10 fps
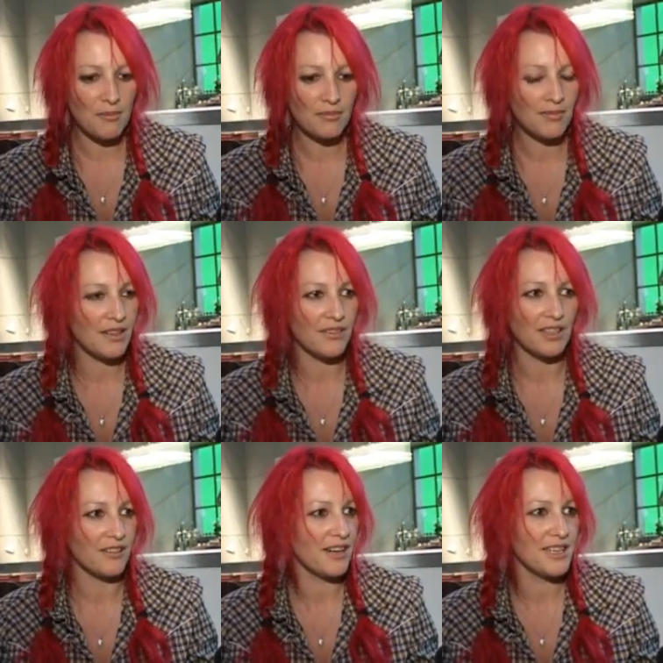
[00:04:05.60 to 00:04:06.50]
I'm
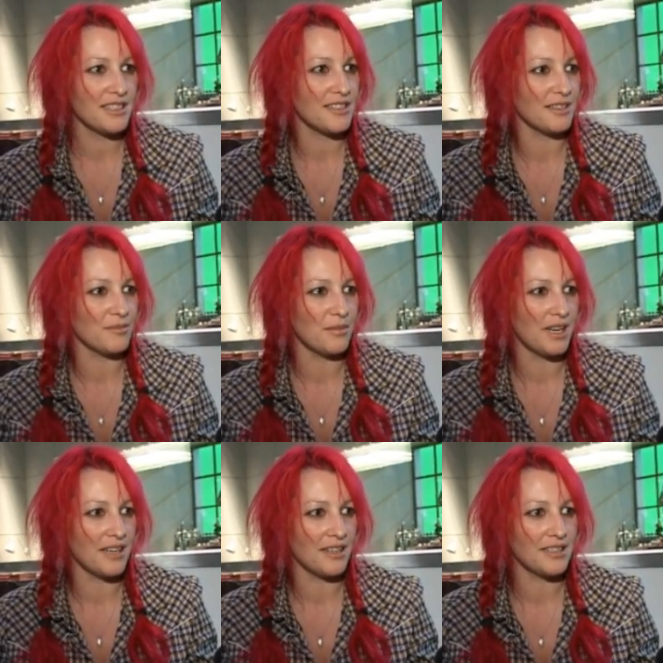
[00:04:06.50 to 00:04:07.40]
having a great time,
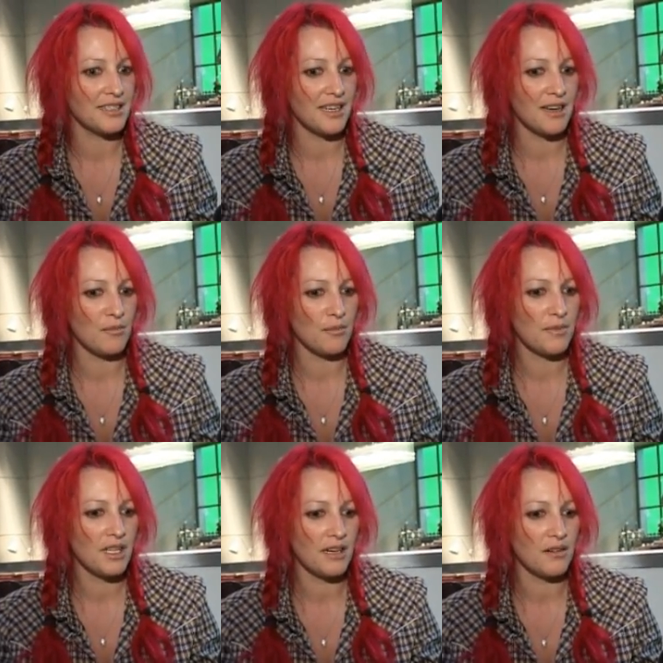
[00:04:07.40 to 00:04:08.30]
and um,
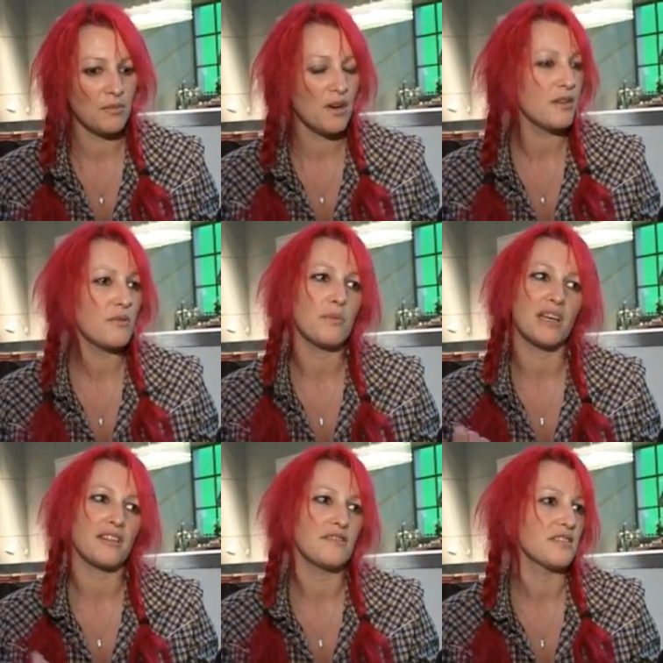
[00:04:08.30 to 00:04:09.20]
you know, working with
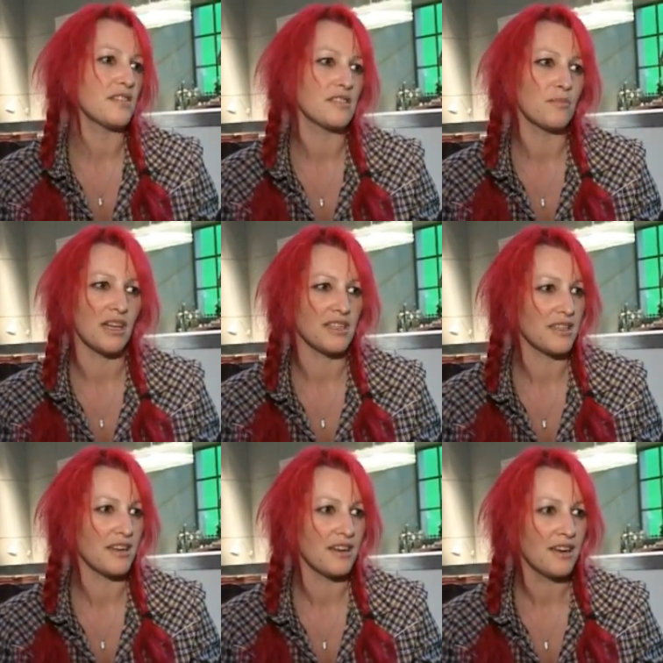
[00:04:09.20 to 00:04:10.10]
Mappy is such a pleasure.